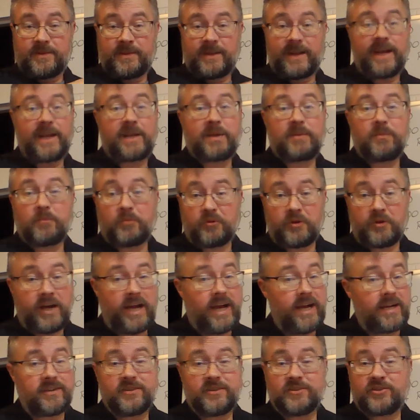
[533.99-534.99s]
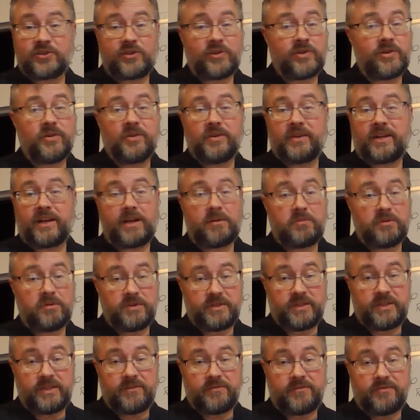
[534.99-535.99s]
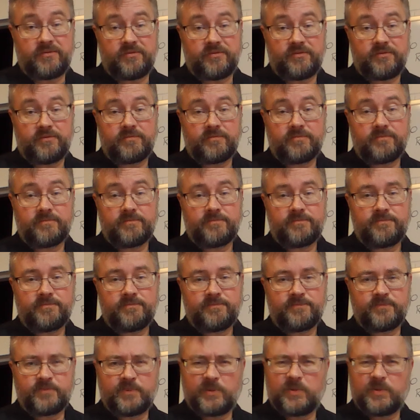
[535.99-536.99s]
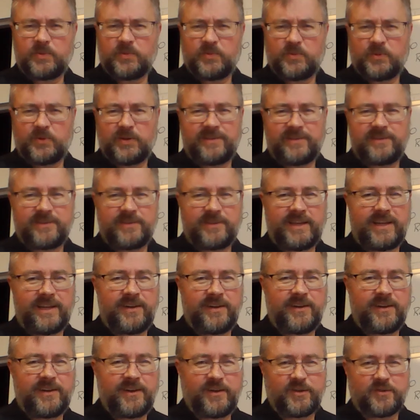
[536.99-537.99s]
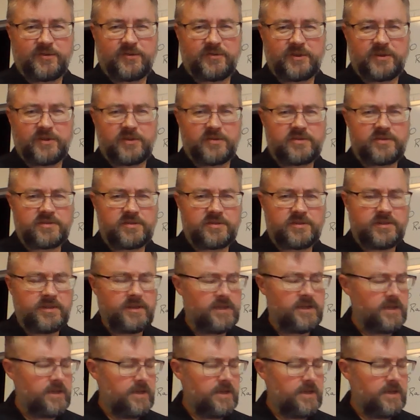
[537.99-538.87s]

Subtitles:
that I can practice all that I believe. We'll get to that in another verse.